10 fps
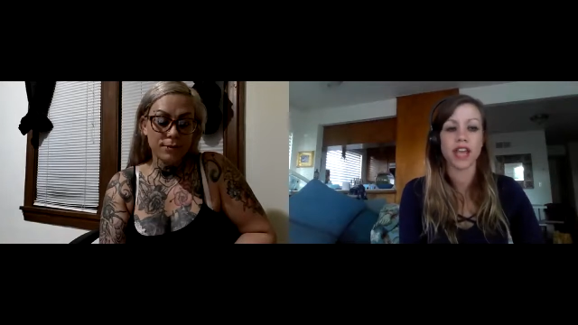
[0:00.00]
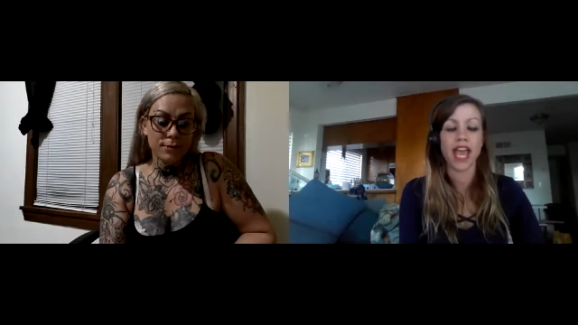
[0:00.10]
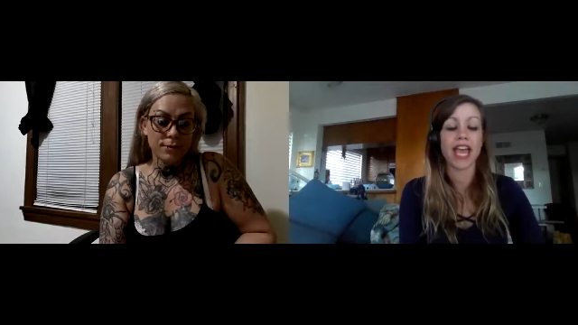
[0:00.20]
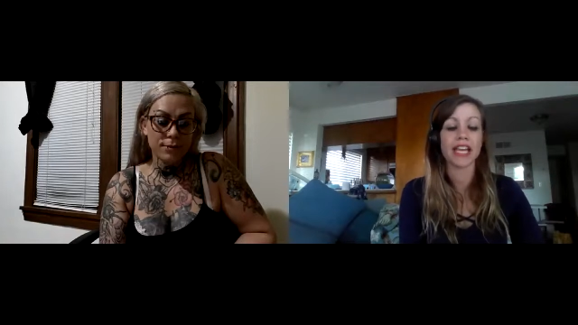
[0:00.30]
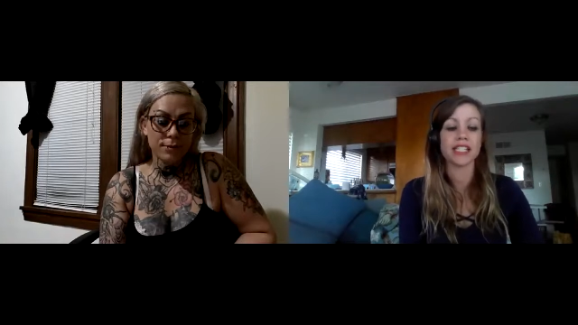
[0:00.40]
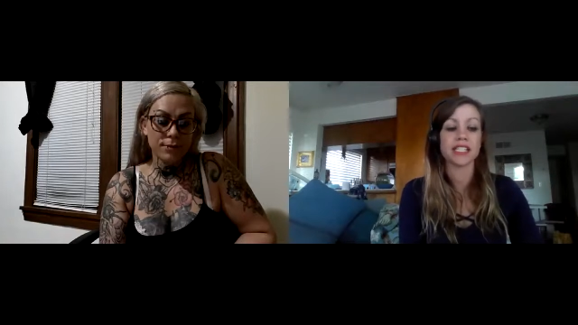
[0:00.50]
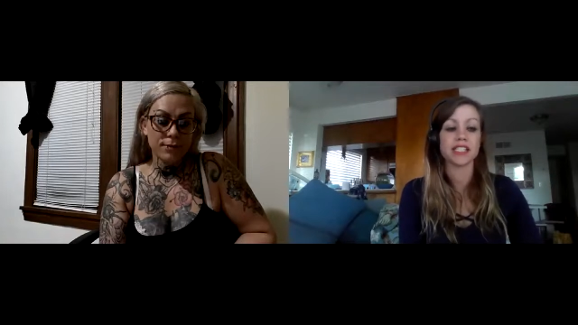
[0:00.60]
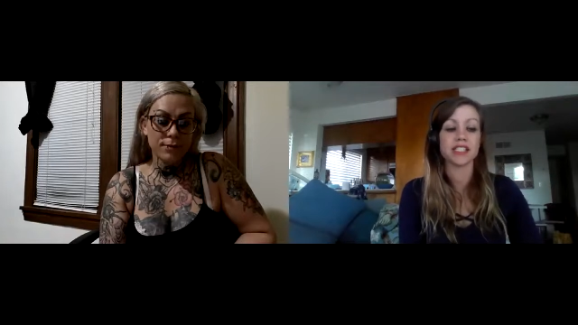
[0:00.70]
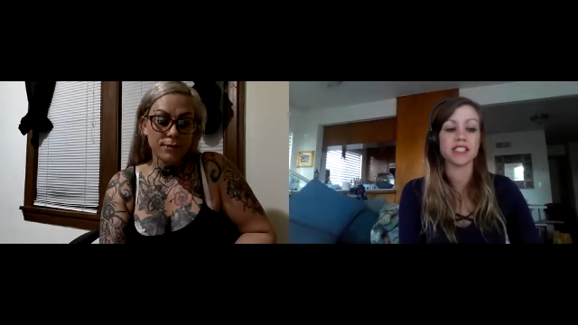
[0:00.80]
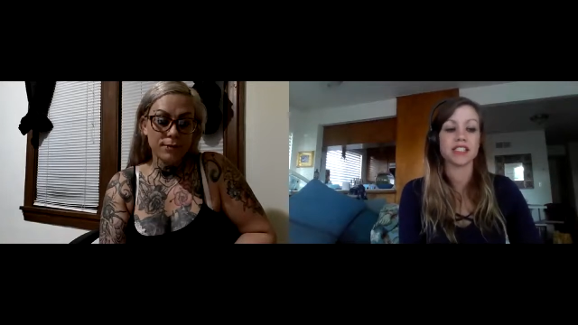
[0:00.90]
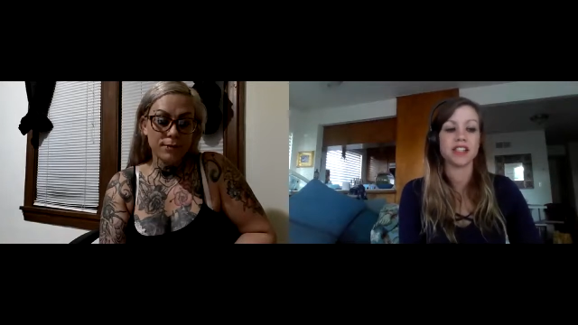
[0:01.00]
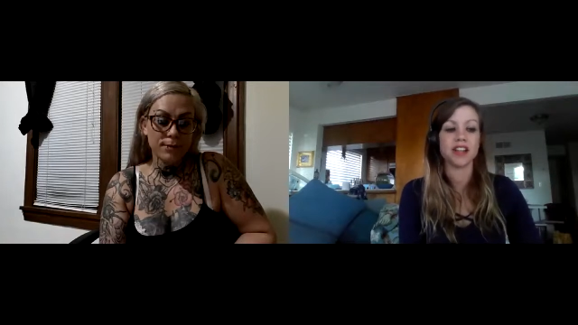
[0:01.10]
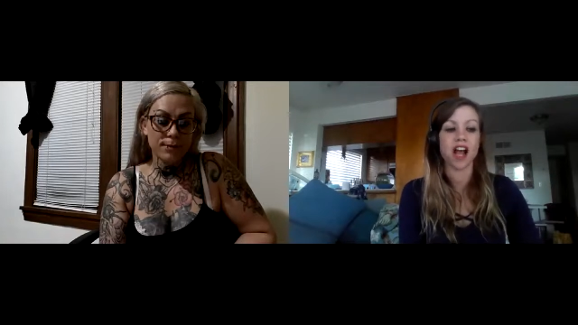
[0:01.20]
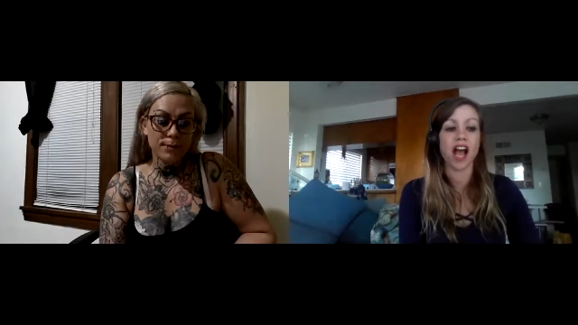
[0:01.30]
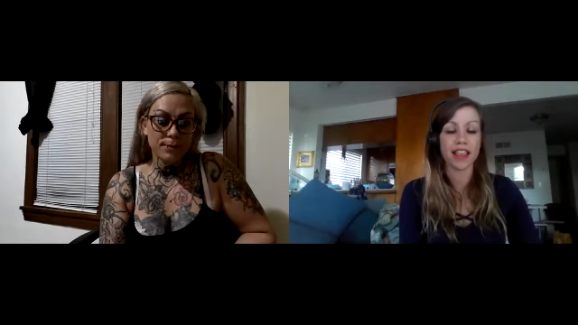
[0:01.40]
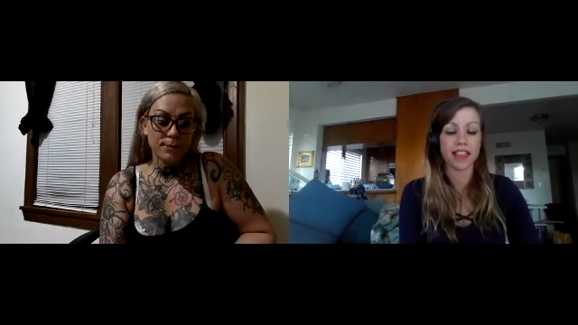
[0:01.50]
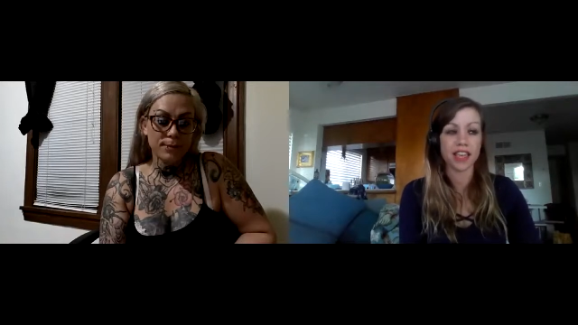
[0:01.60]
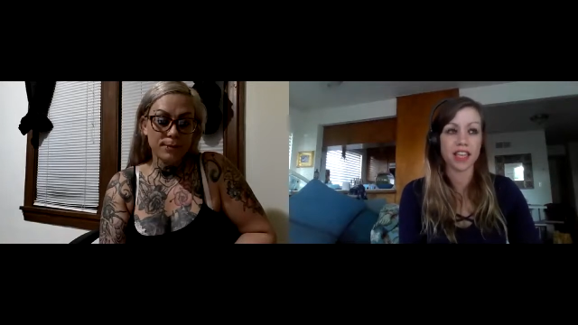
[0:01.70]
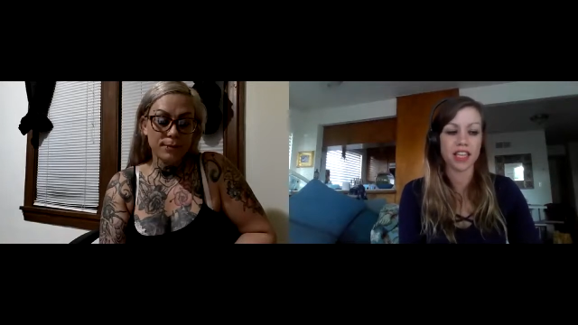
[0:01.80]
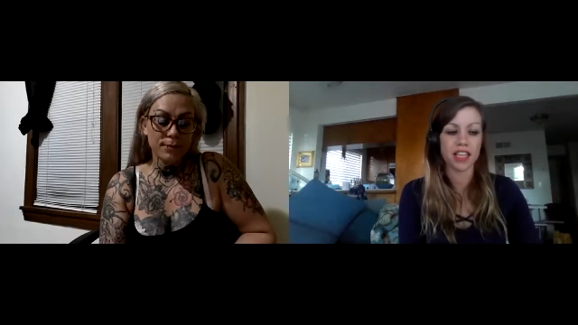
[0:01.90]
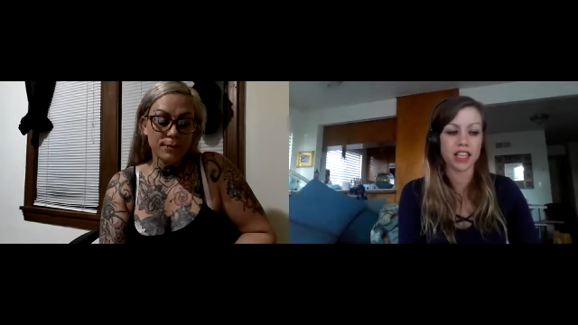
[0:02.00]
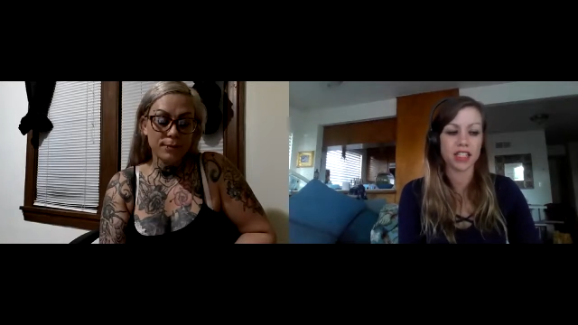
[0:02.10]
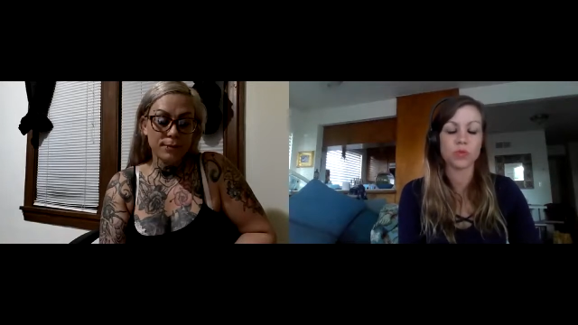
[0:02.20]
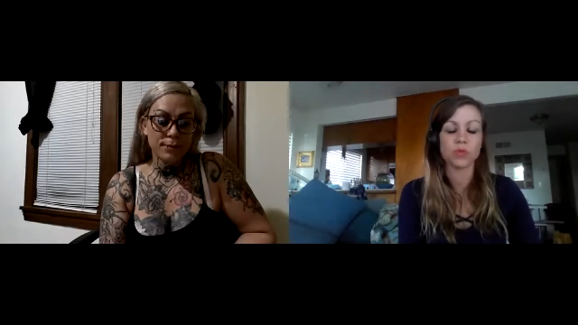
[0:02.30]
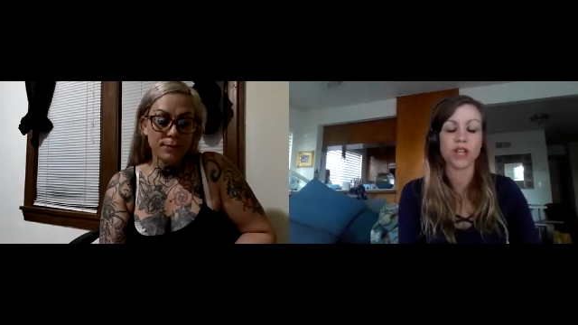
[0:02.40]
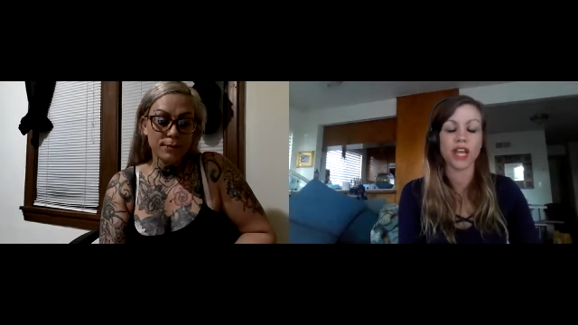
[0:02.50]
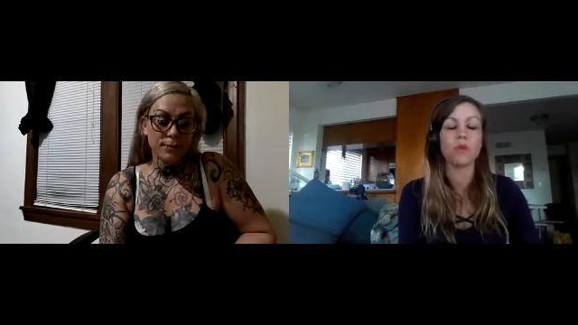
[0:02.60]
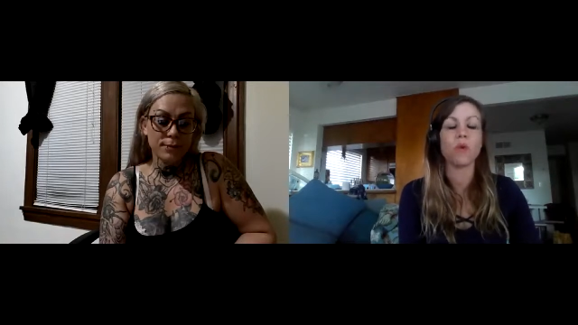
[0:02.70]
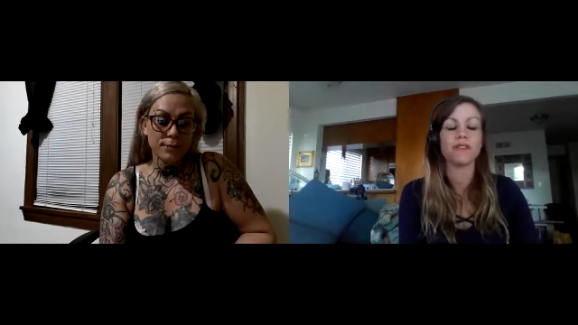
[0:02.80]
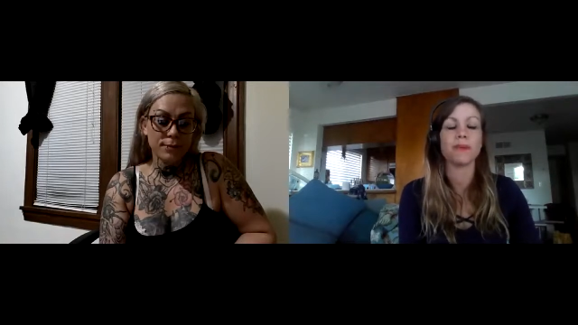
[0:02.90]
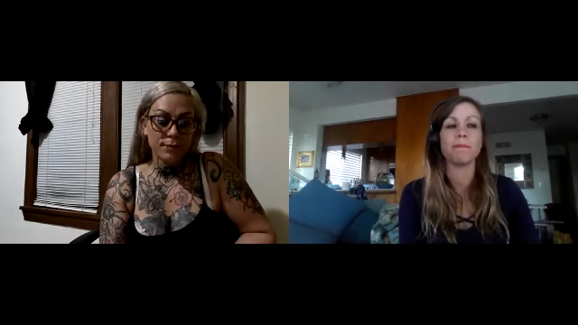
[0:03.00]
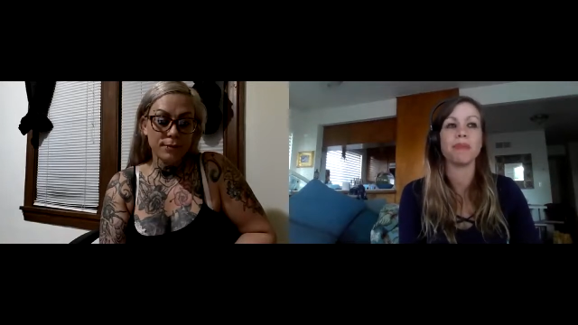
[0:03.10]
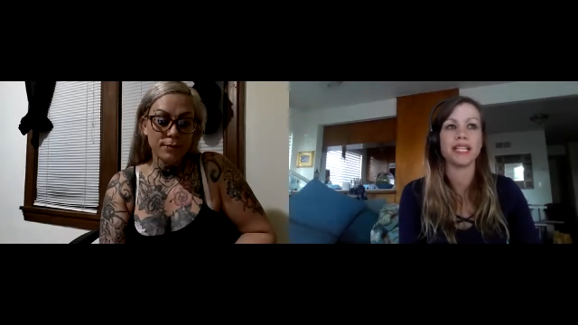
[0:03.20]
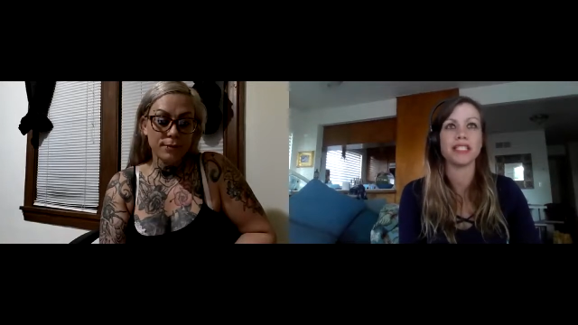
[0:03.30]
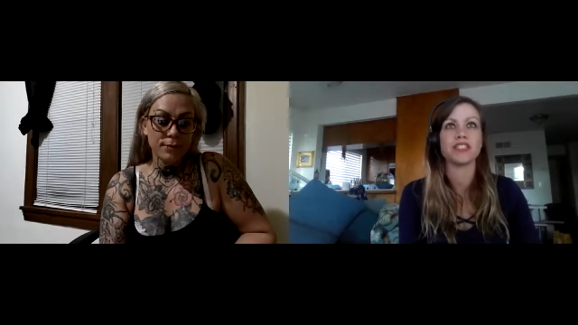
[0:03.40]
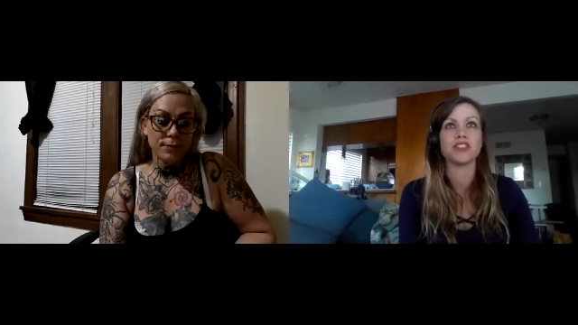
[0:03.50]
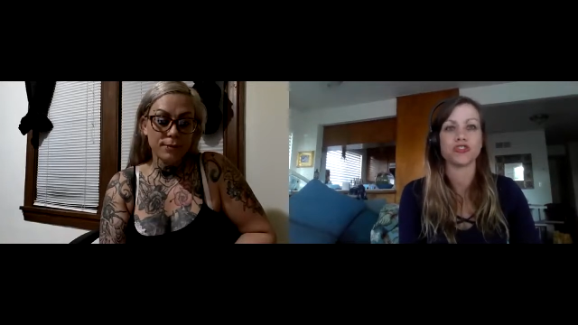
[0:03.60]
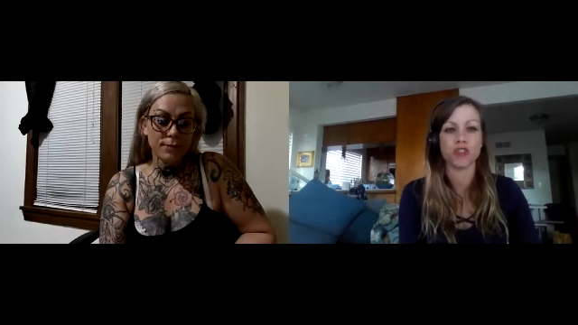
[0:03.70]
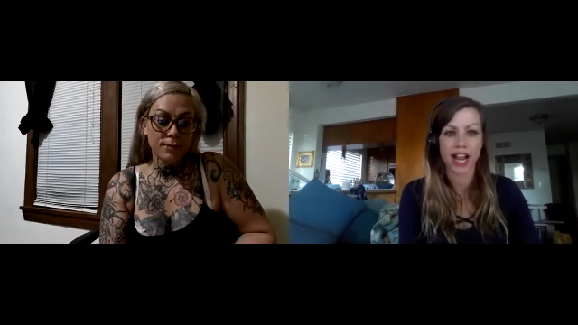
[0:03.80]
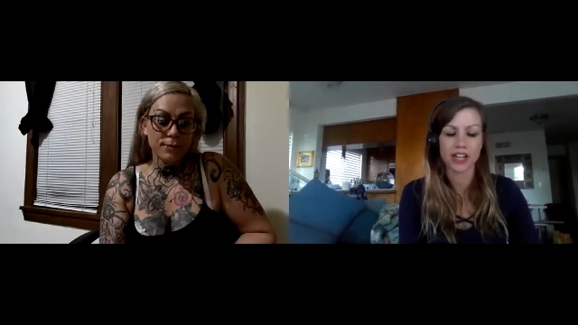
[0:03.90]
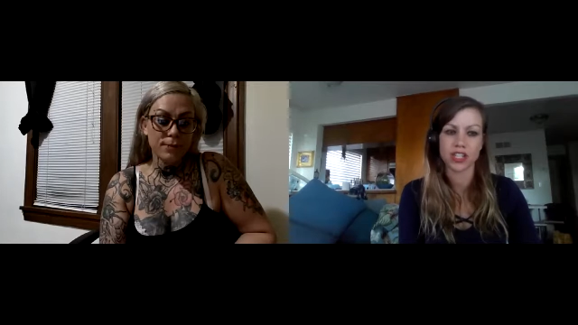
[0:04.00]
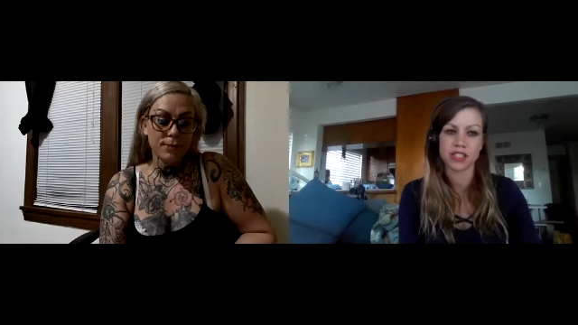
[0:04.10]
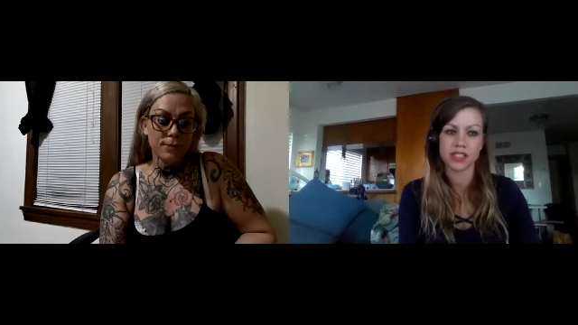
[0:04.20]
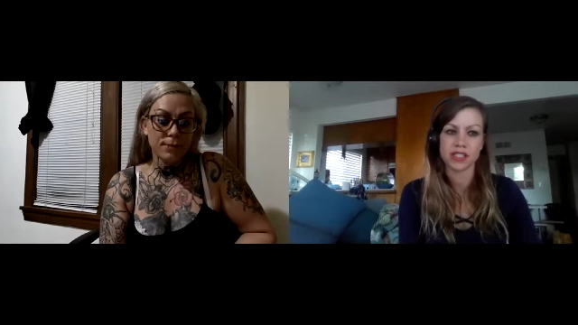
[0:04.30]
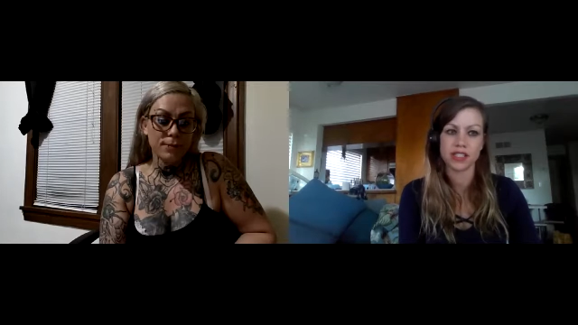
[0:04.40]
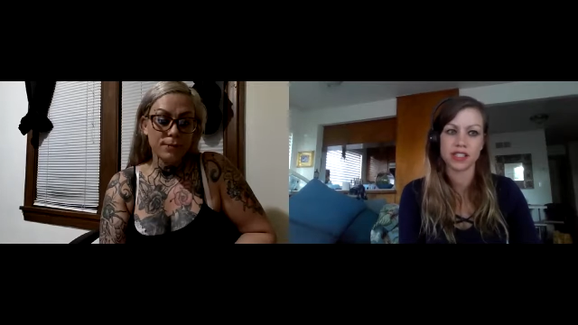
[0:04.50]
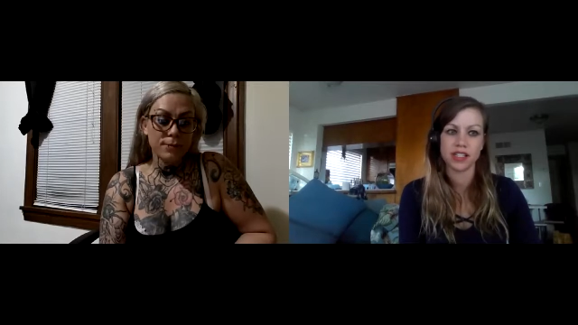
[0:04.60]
Speaker 1: And I think is like one of the biggest distractions